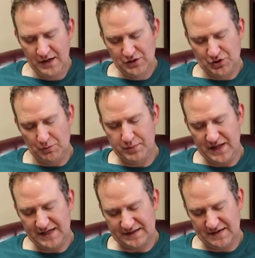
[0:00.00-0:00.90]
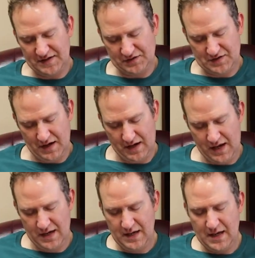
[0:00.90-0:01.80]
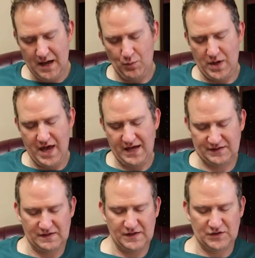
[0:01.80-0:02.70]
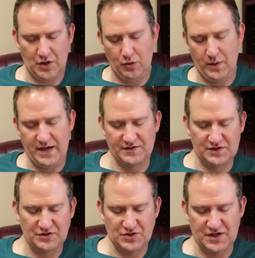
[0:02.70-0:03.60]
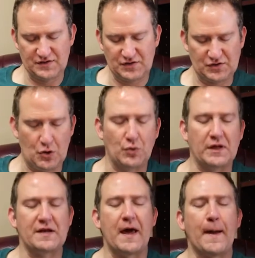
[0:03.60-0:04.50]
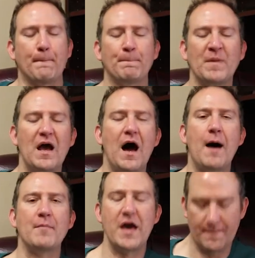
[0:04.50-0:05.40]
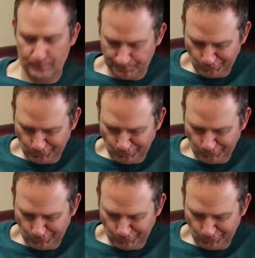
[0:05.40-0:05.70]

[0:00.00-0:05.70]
So bless this study, and we ask this always in Jesus' holy name. Amen.